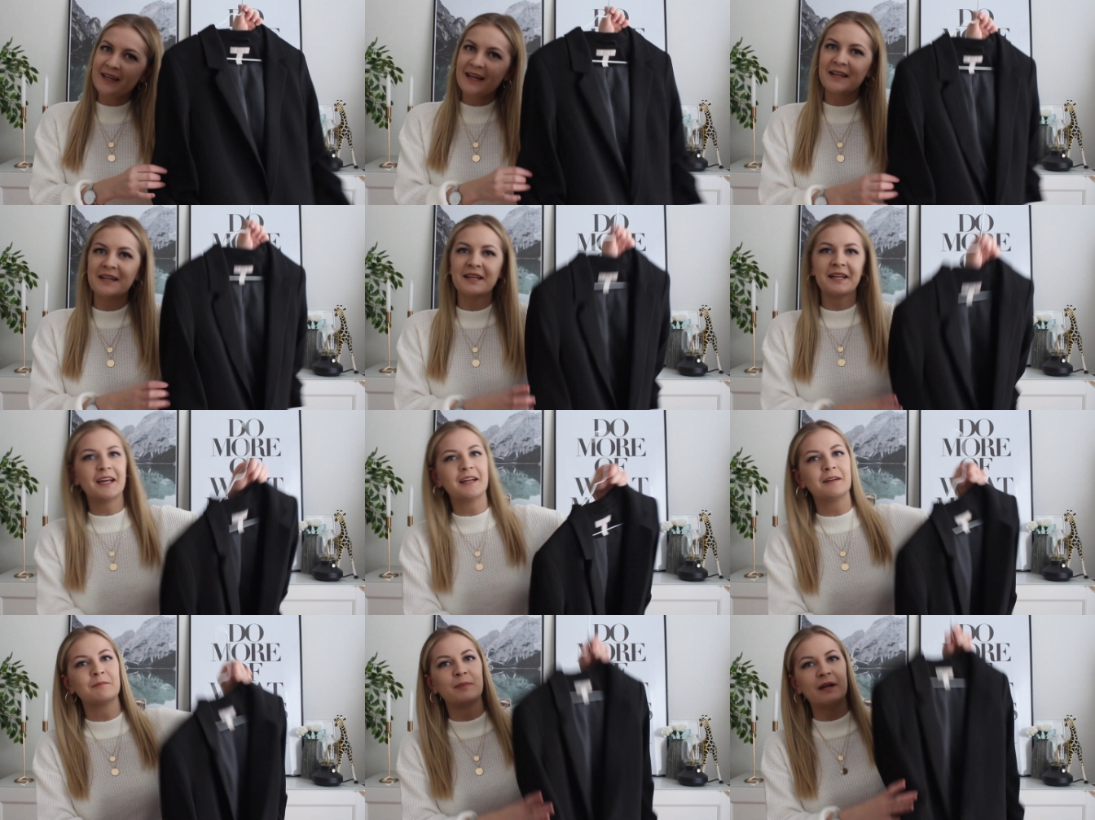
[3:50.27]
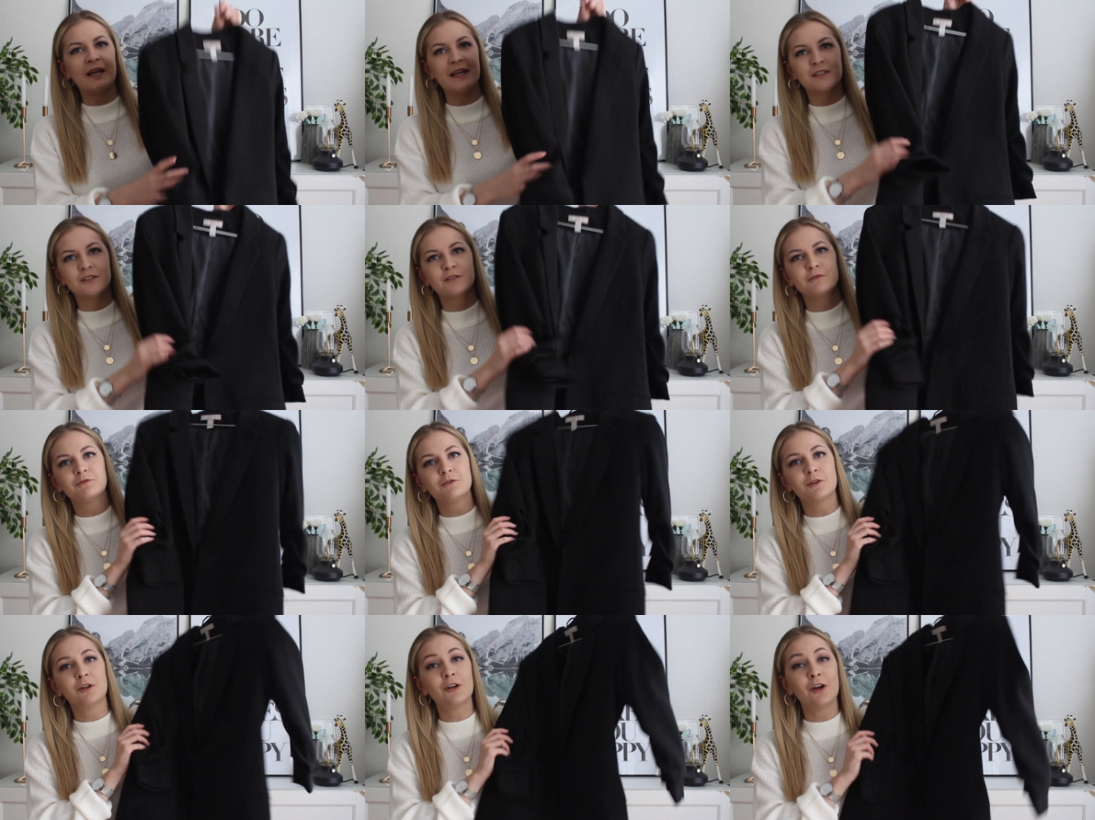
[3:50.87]
elegant blazer
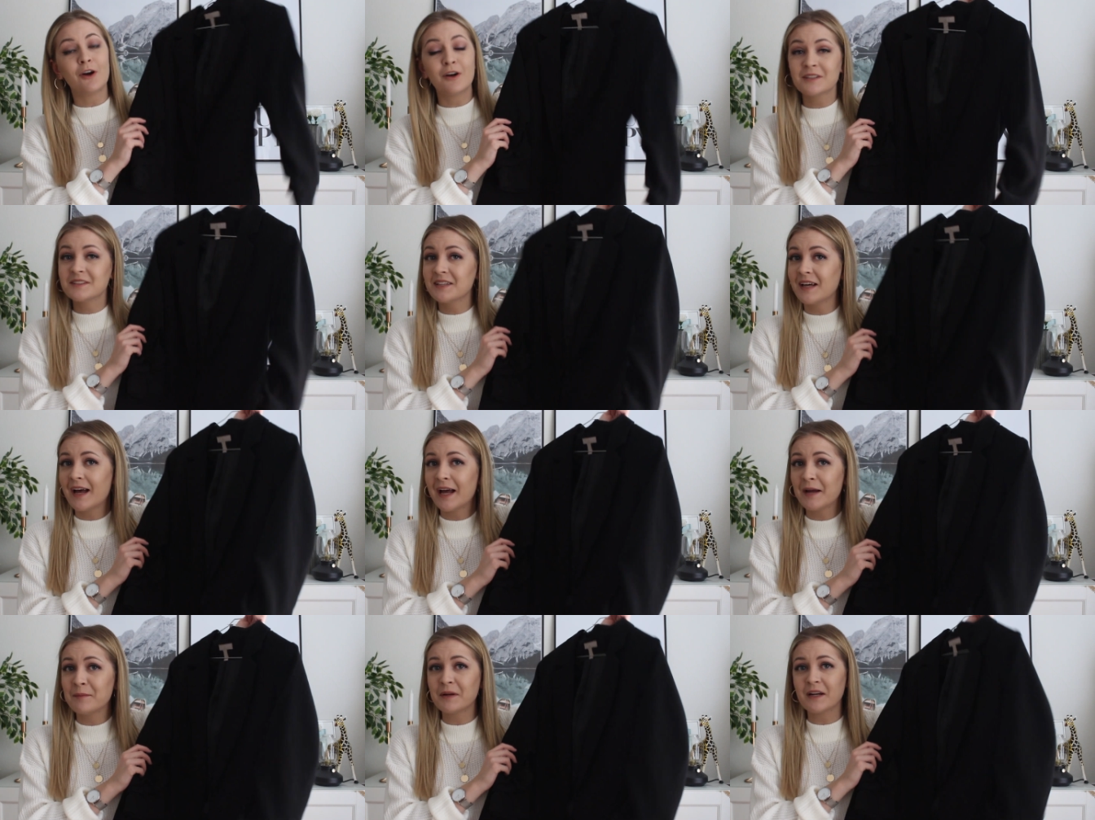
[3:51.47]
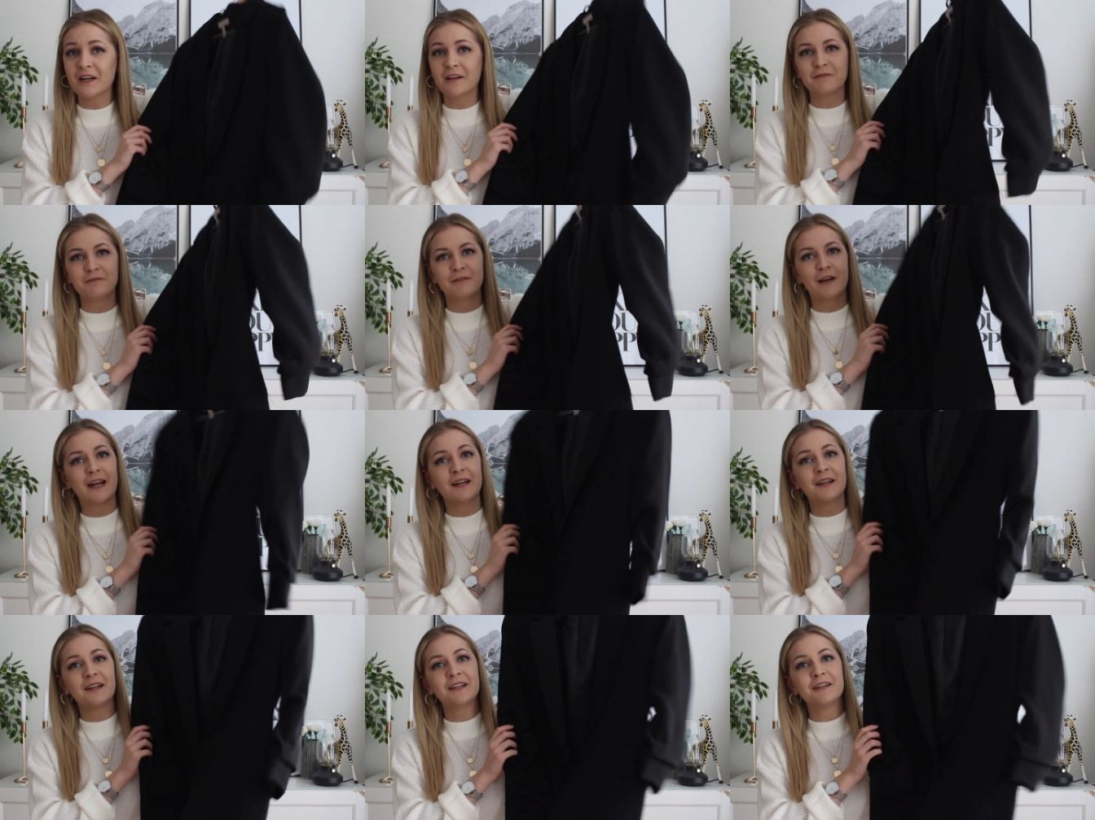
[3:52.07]
for a long time and I
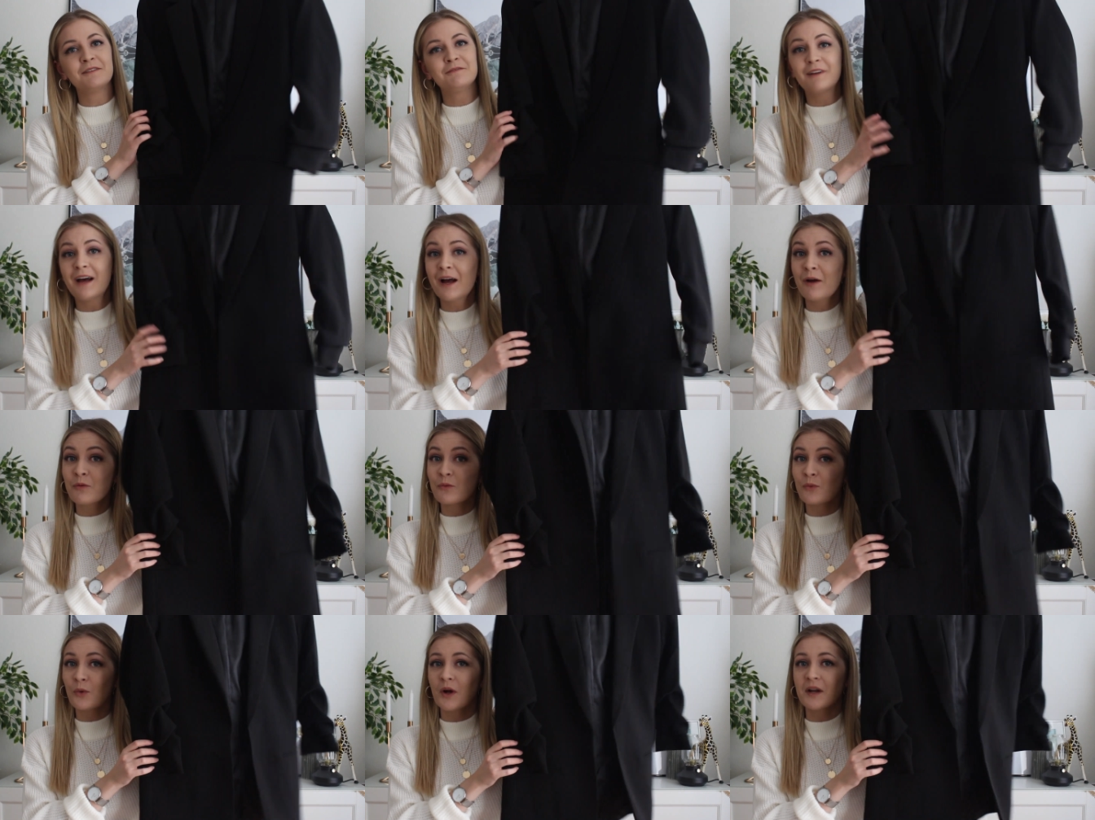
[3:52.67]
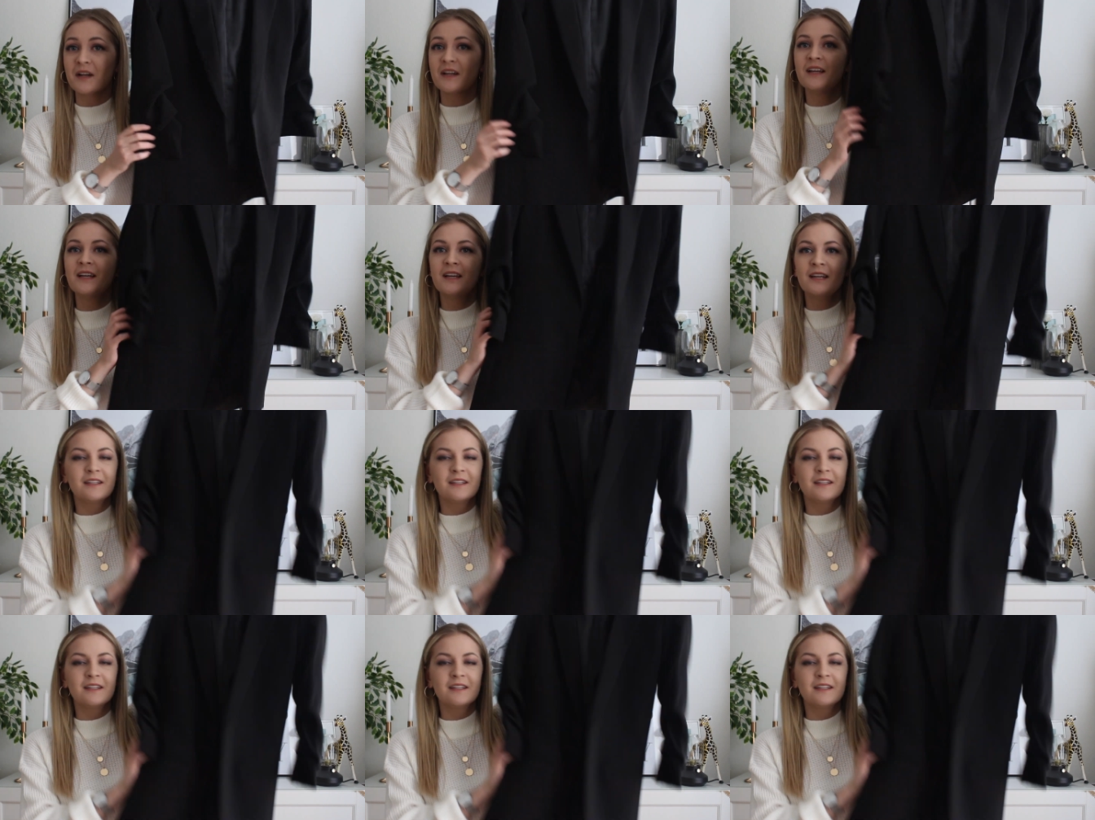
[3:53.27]
finally found one.